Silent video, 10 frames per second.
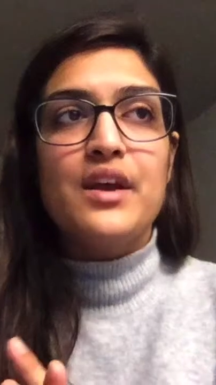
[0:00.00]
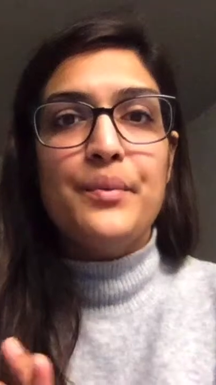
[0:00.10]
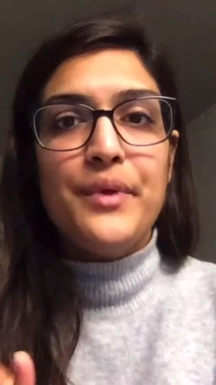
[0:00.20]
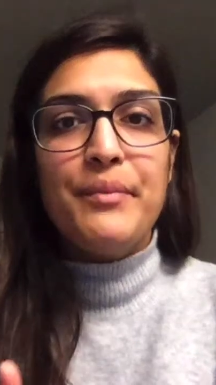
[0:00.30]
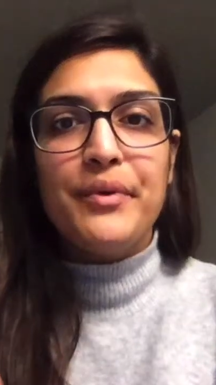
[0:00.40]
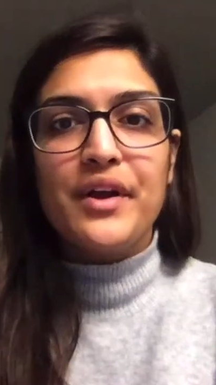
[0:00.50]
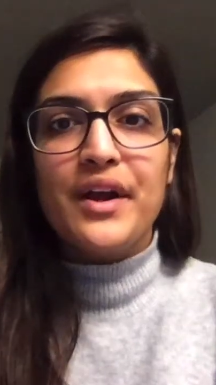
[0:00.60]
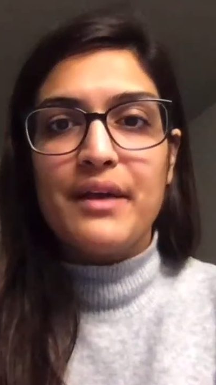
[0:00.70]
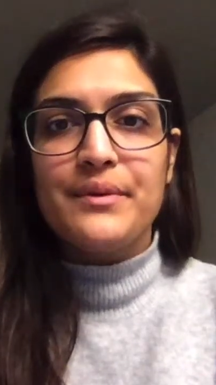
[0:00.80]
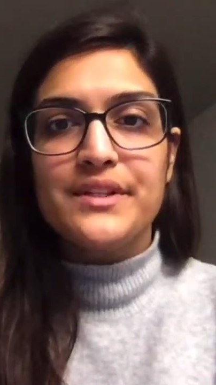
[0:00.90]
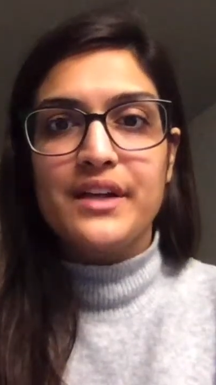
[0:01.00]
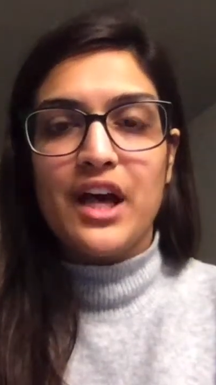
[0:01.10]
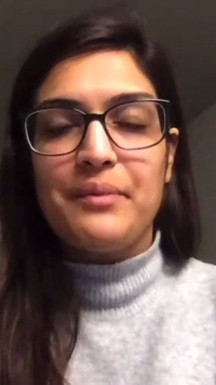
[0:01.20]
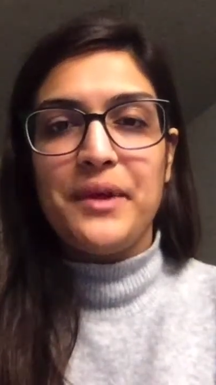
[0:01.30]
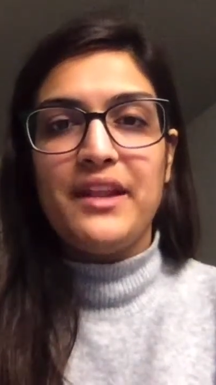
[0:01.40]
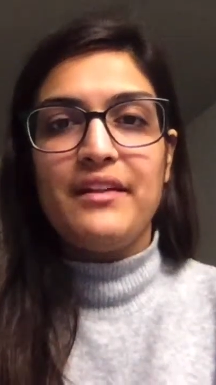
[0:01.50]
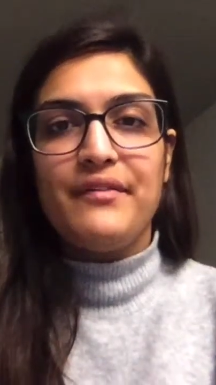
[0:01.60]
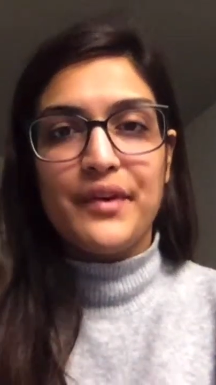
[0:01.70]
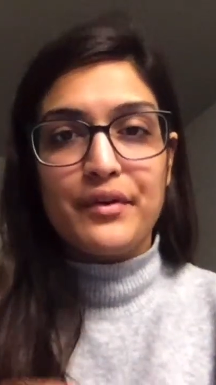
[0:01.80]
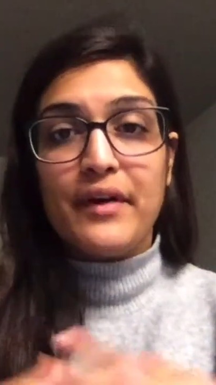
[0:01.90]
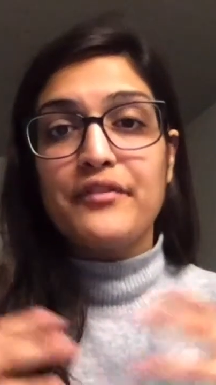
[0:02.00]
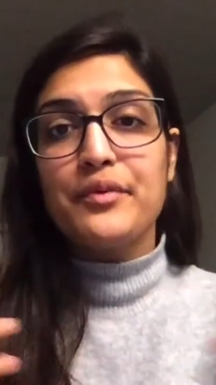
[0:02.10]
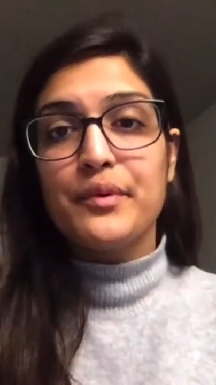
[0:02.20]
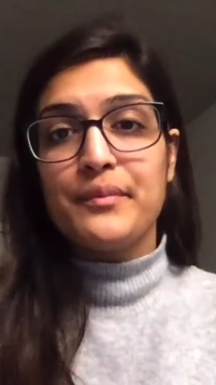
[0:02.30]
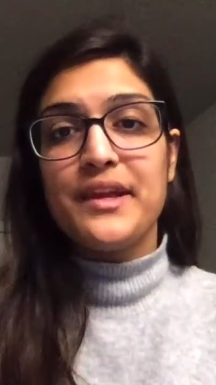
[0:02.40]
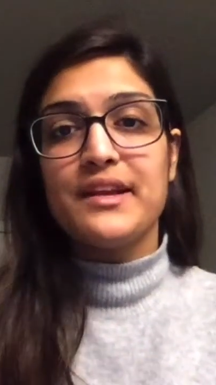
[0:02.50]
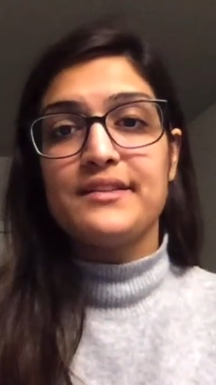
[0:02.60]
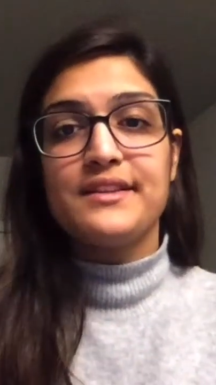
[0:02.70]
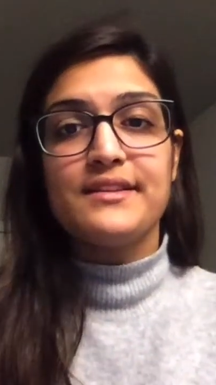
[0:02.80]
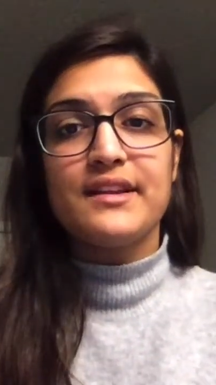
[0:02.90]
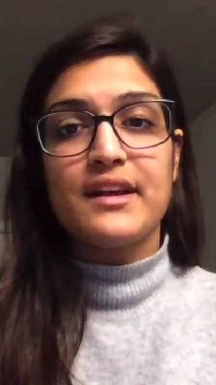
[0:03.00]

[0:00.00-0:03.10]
people are able to come in and feel comfortable because it's